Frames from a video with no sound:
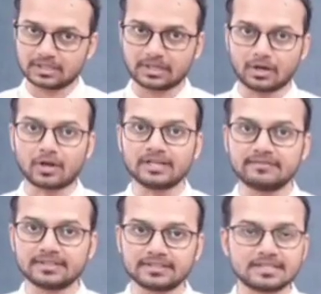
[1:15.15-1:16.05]

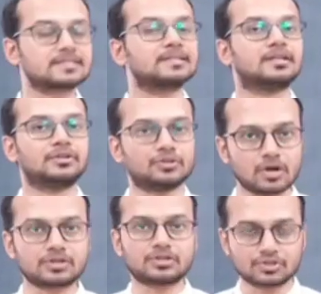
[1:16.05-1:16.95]
non-living things do
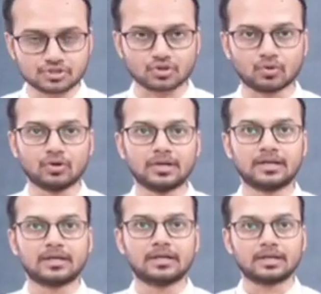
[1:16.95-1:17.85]
not
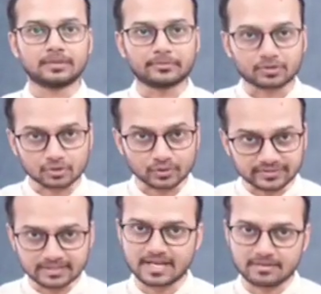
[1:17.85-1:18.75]
show
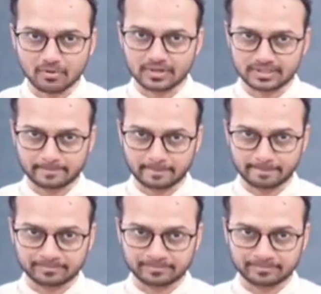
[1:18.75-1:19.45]
growth in their body.